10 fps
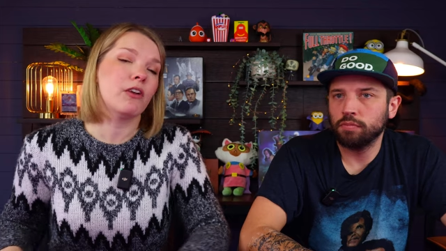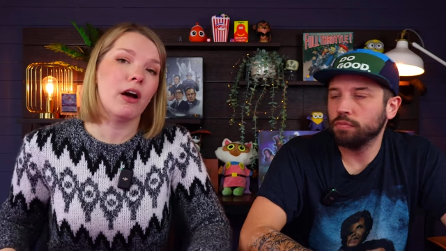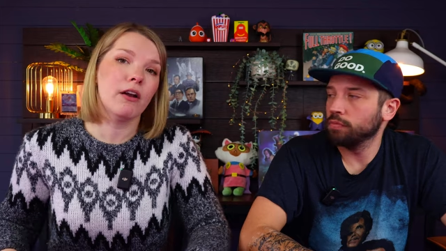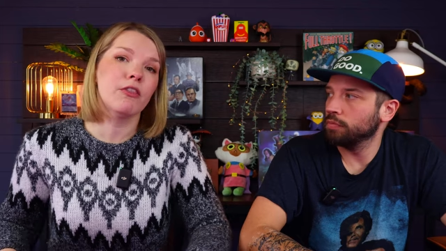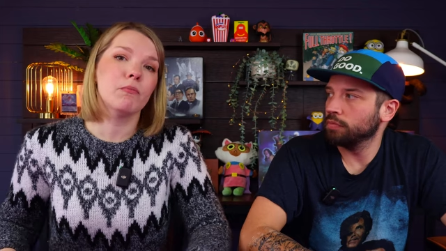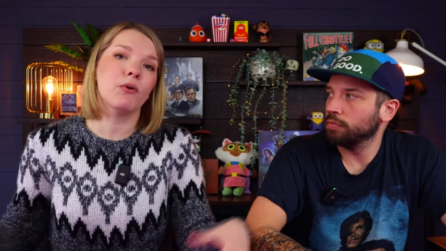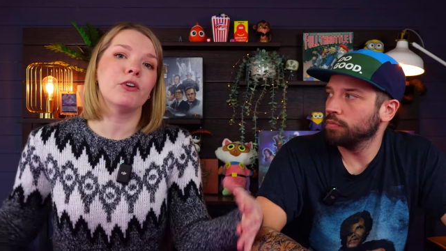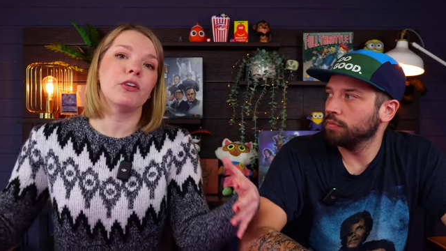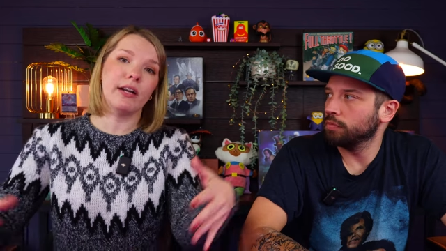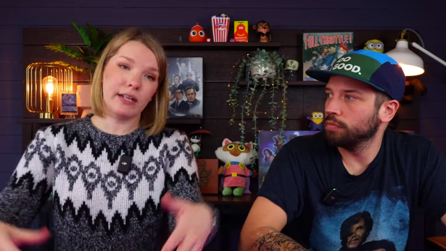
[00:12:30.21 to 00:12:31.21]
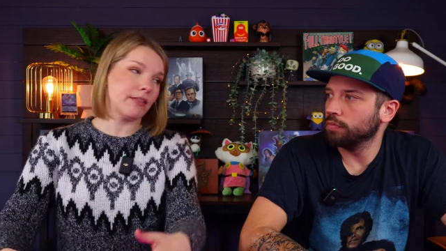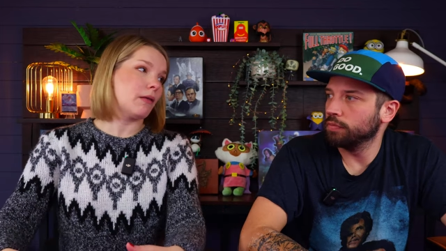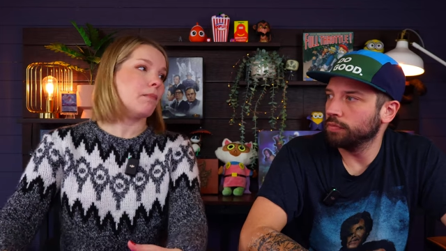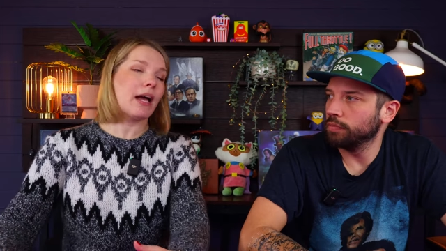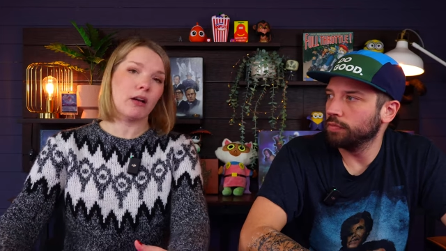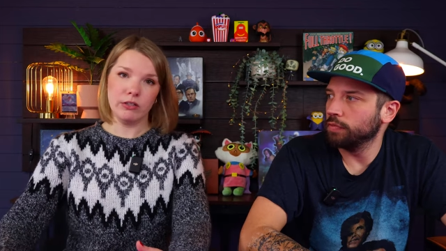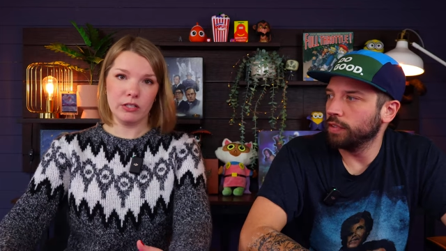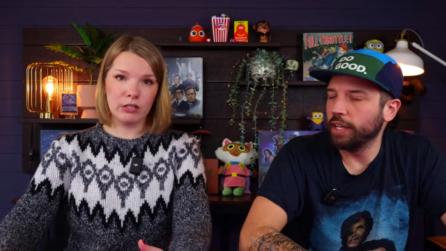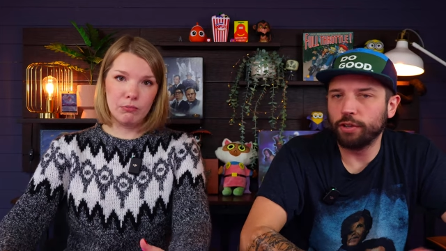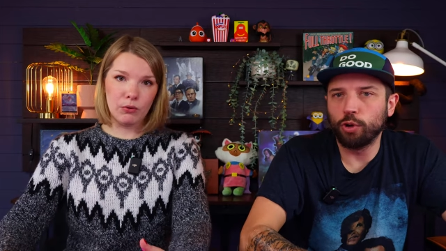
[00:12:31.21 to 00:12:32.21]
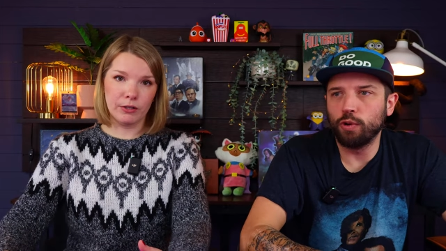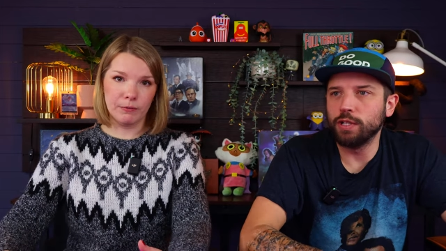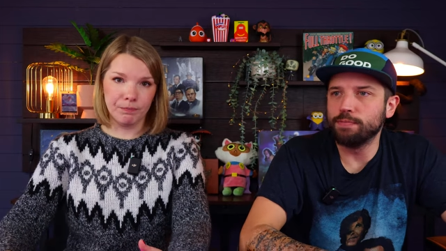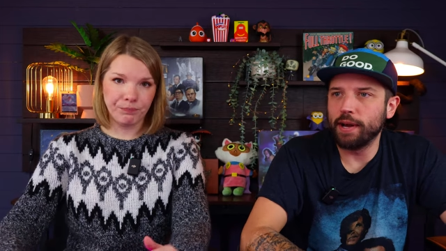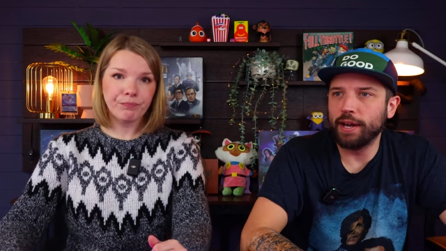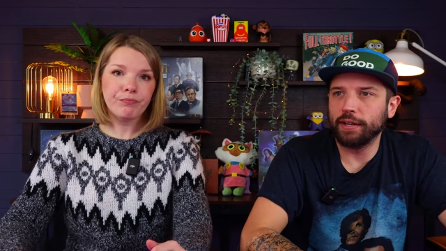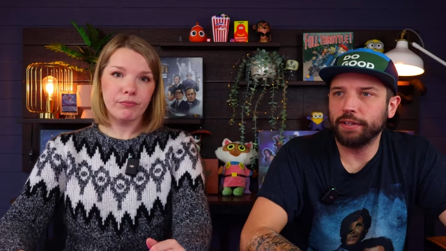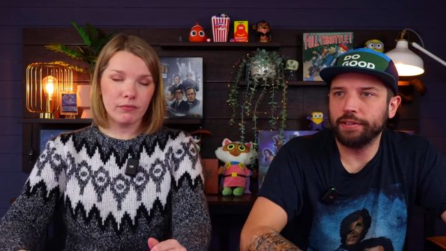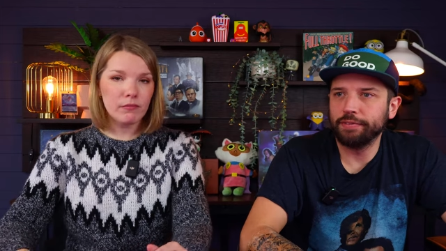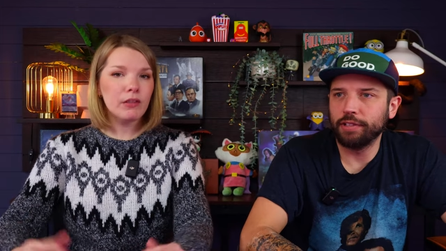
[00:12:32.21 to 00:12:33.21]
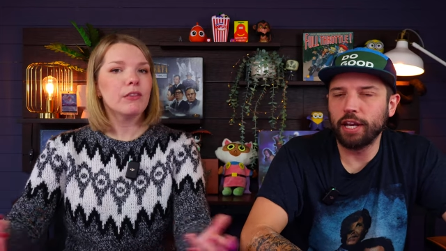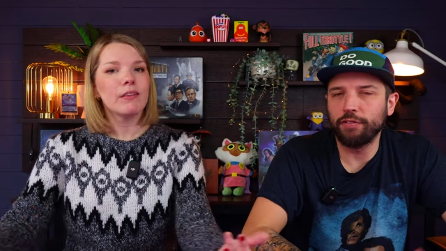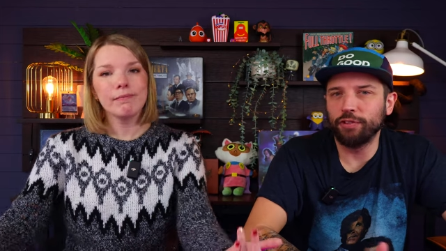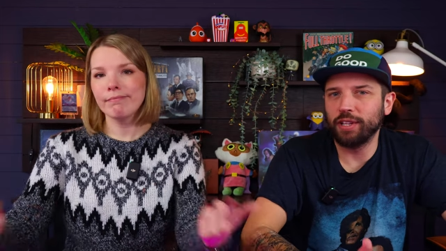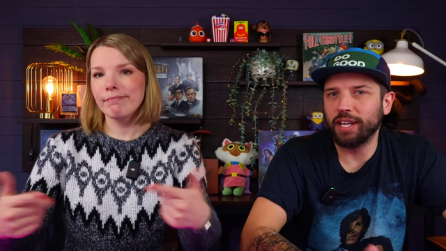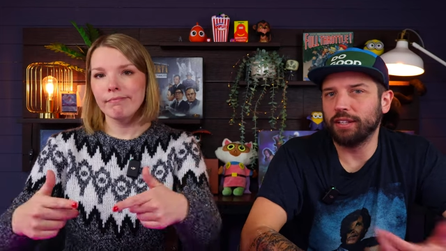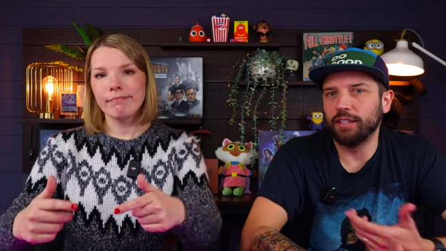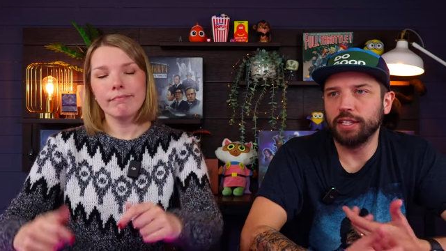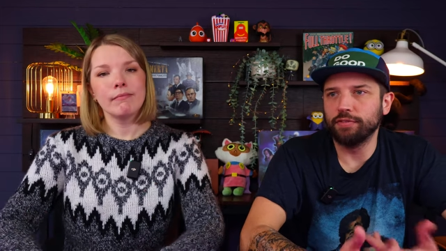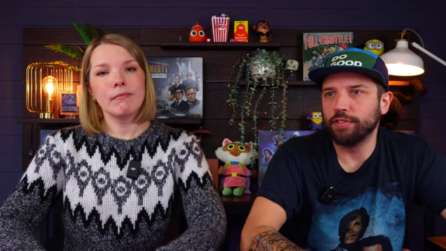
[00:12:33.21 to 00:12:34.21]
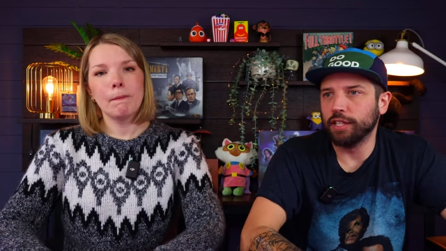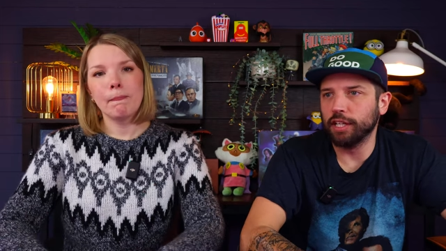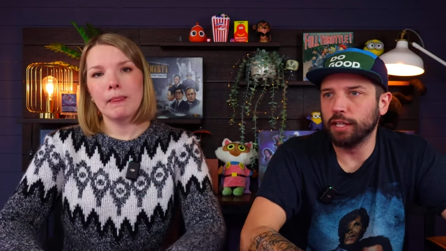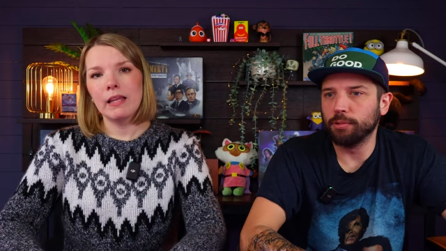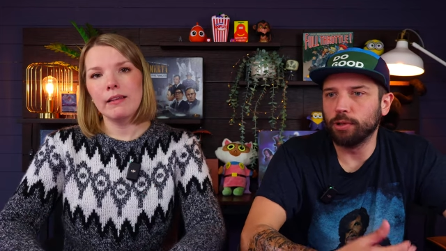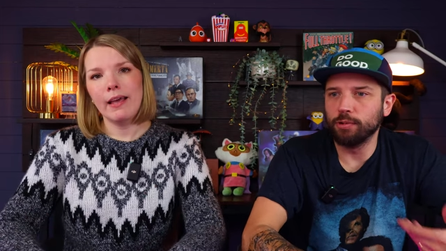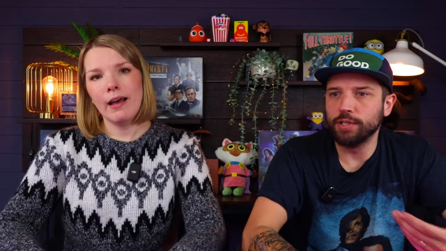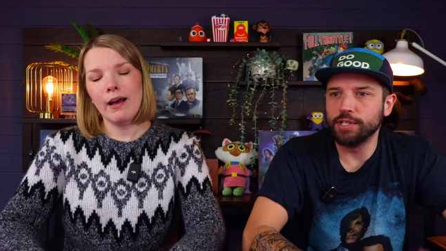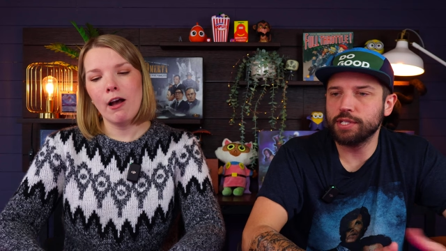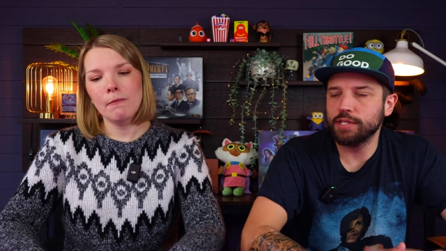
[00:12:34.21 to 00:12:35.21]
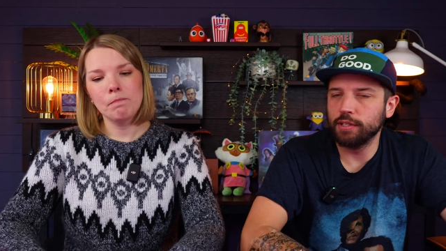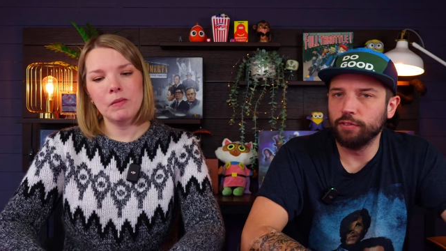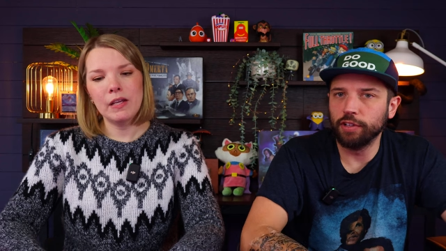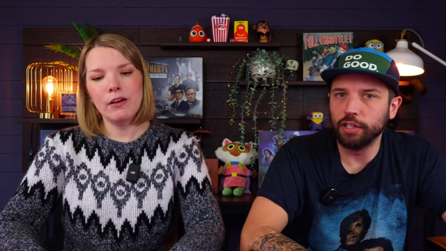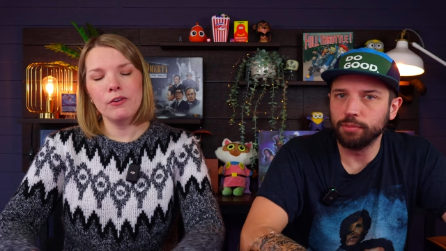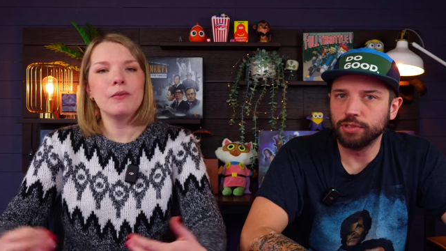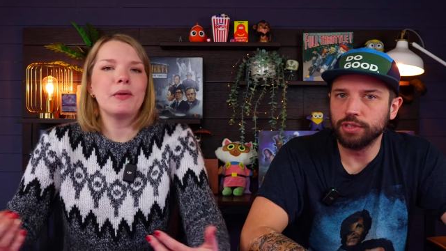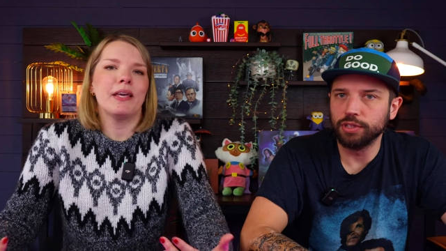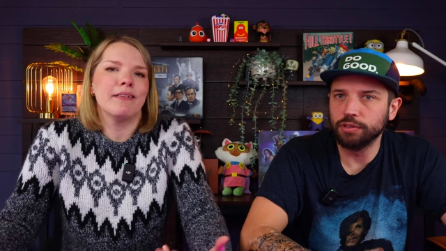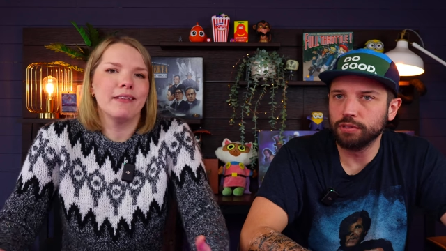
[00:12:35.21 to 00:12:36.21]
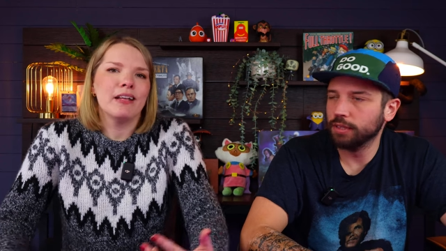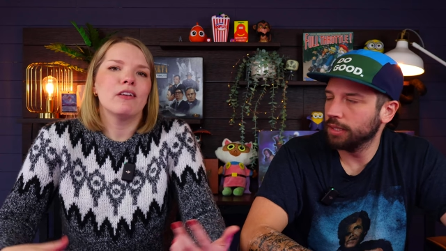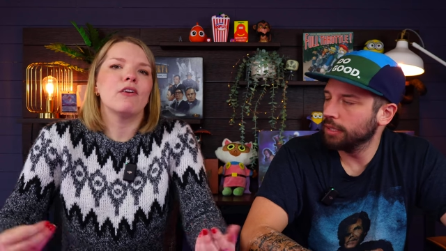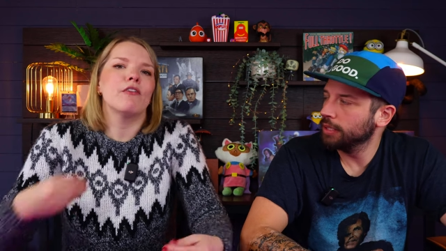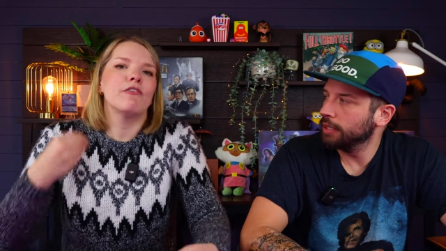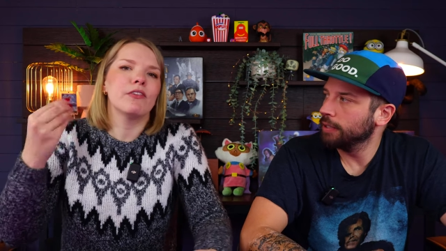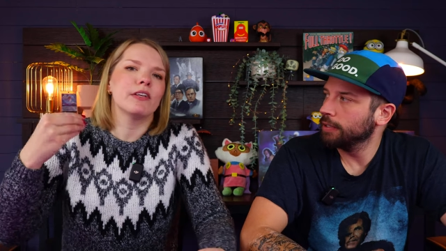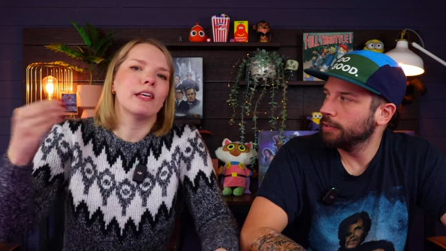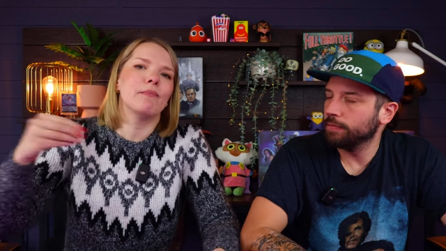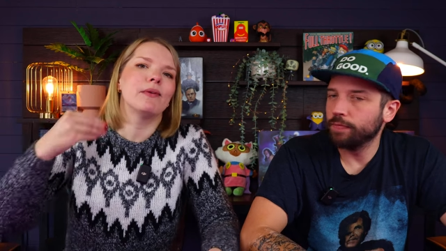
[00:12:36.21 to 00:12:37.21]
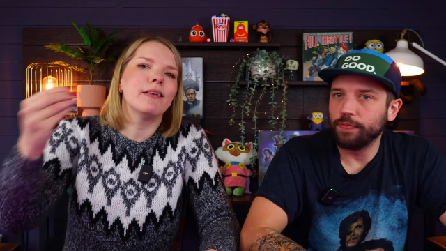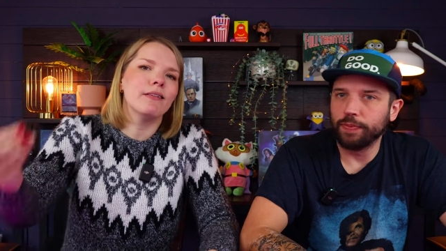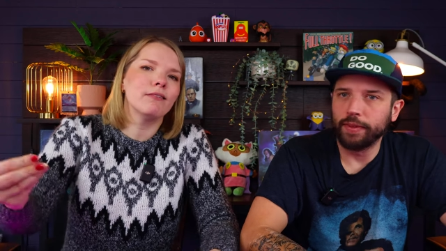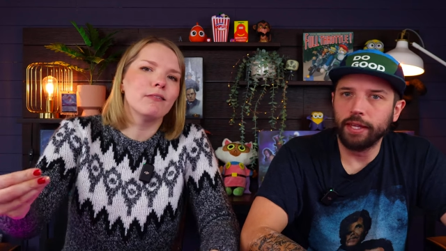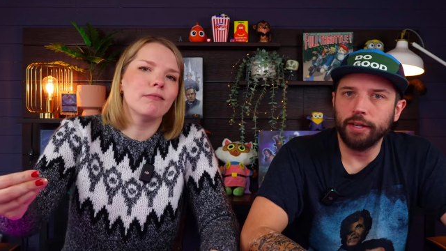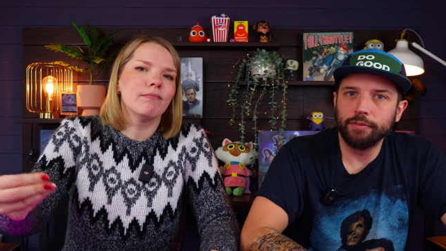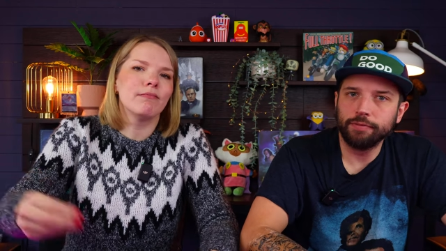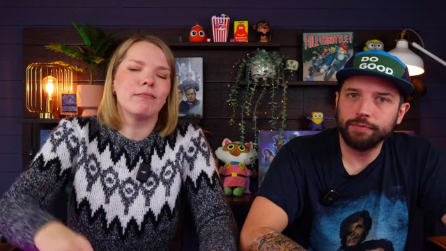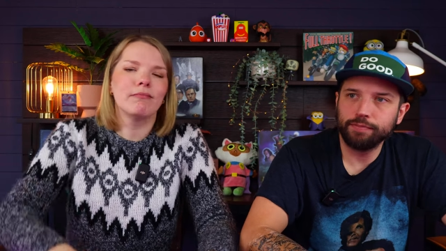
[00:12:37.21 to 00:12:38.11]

Speaker 1: are not on the board, you got to get them back onto yeah, the they're always
Speaker 2: back they never like leave the game. They're always available you know, you, to you.
Speaker 1: Godfather can't be killed. Yeah.